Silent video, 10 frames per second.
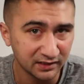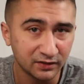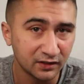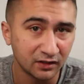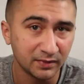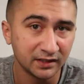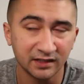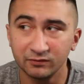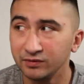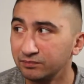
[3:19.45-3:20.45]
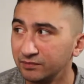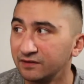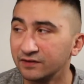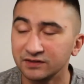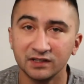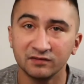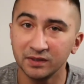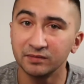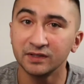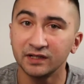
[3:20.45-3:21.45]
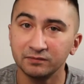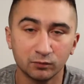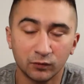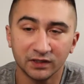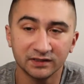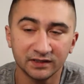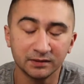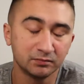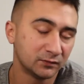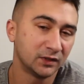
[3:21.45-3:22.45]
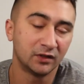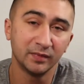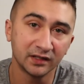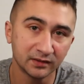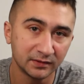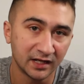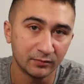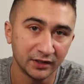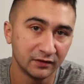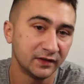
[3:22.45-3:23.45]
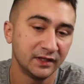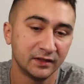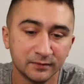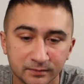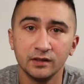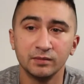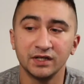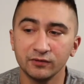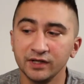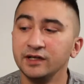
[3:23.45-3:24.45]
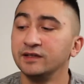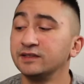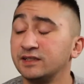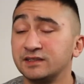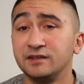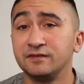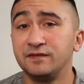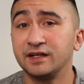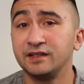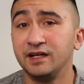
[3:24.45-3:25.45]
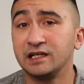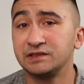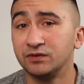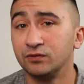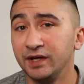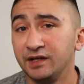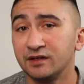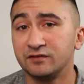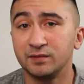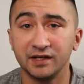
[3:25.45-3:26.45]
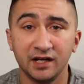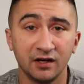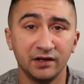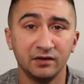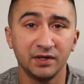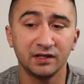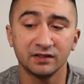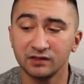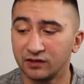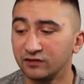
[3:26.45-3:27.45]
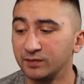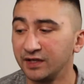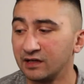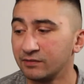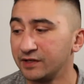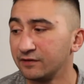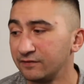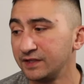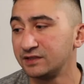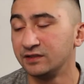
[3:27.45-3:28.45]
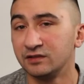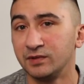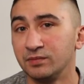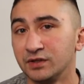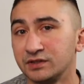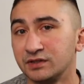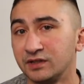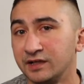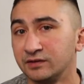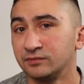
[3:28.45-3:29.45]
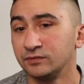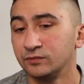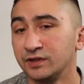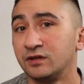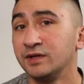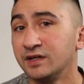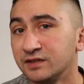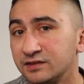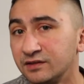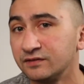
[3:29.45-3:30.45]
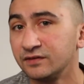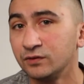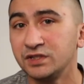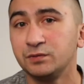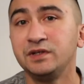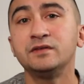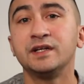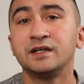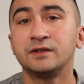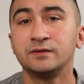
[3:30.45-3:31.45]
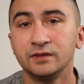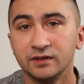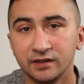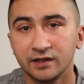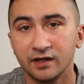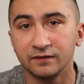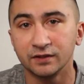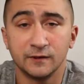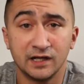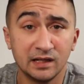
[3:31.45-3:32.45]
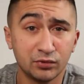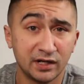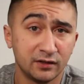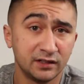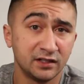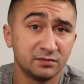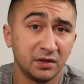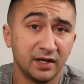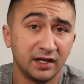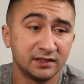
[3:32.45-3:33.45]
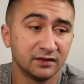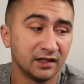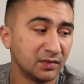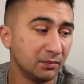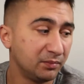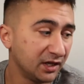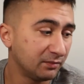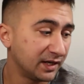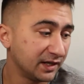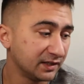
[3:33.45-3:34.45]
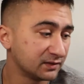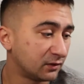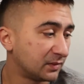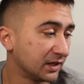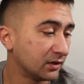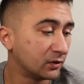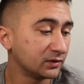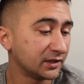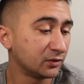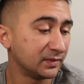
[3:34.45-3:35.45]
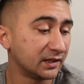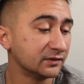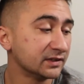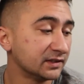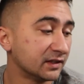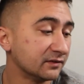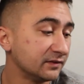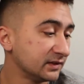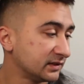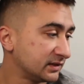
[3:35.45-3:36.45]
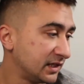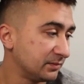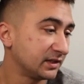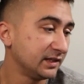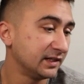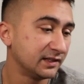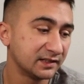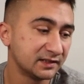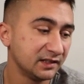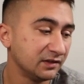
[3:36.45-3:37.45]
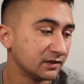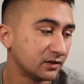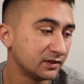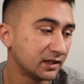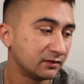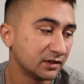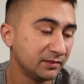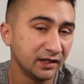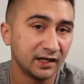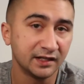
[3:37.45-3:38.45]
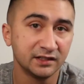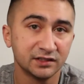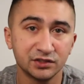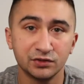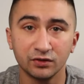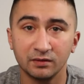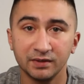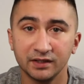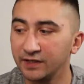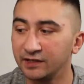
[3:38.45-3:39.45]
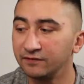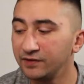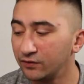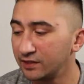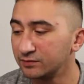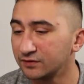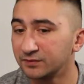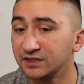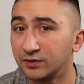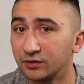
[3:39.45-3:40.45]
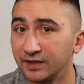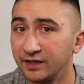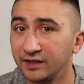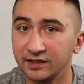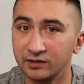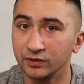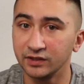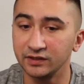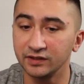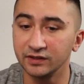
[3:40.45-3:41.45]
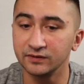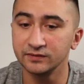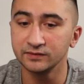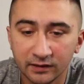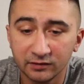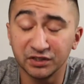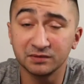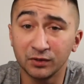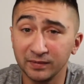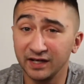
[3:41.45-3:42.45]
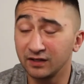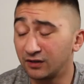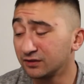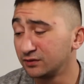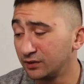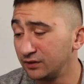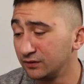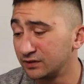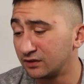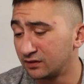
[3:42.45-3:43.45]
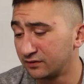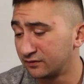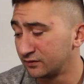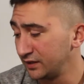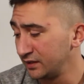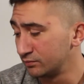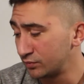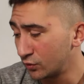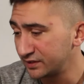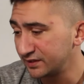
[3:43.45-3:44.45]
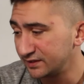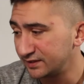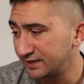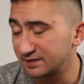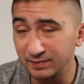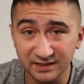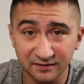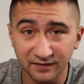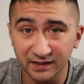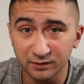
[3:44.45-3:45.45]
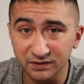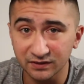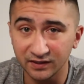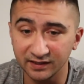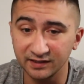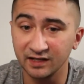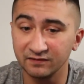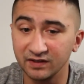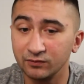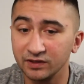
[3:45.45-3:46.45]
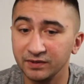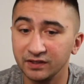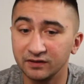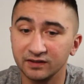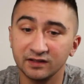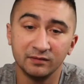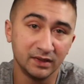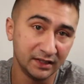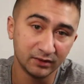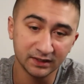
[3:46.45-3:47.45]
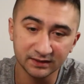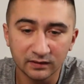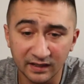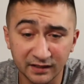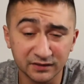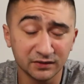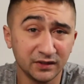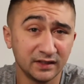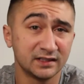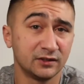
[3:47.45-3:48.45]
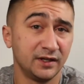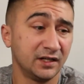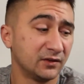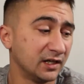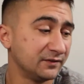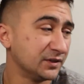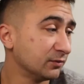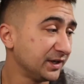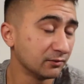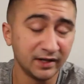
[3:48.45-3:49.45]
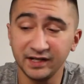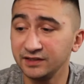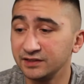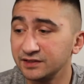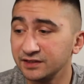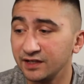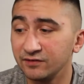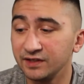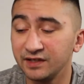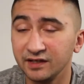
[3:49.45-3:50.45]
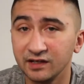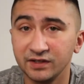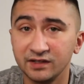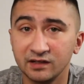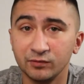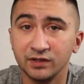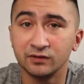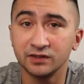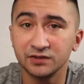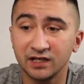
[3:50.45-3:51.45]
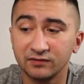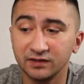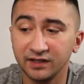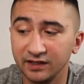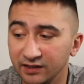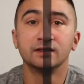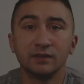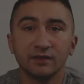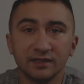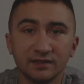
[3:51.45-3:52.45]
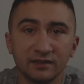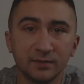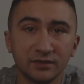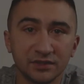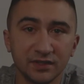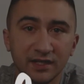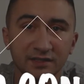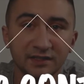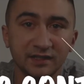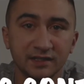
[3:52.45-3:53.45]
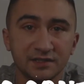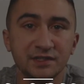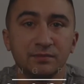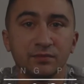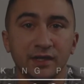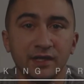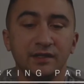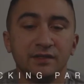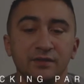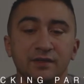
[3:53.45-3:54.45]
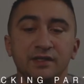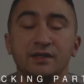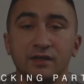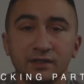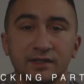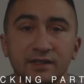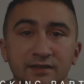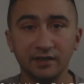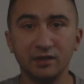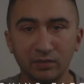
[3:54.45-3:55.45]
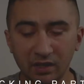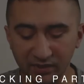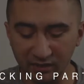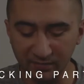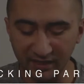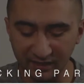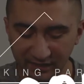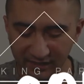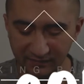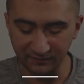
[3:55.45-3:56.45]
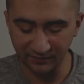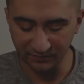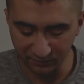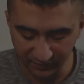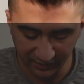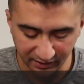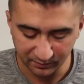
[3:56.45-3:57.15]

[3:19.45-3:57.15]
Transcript: leave a comment, and if there's enough people that want to see it, I'll make a camera gear video. But don't worry, this doesn't affect the actual weight of my carry-on because all of my camera gear fits into my personal item with all my other stuff, which we will now cover. I prioritize my bag so that my big bag is all my hotel-bound stuff. Typically it doesn't leave the hotel with me. I can just drop it and a few items from my small bag, and then we're good to go. My small bag also includes all our important, expensive items, so I like to have that with me all the time anyways. I also do this so I don't have to rearrange everything every time we go on a travel day. So that's enough about strategy, let's jump right into the content. In my big bag I have 3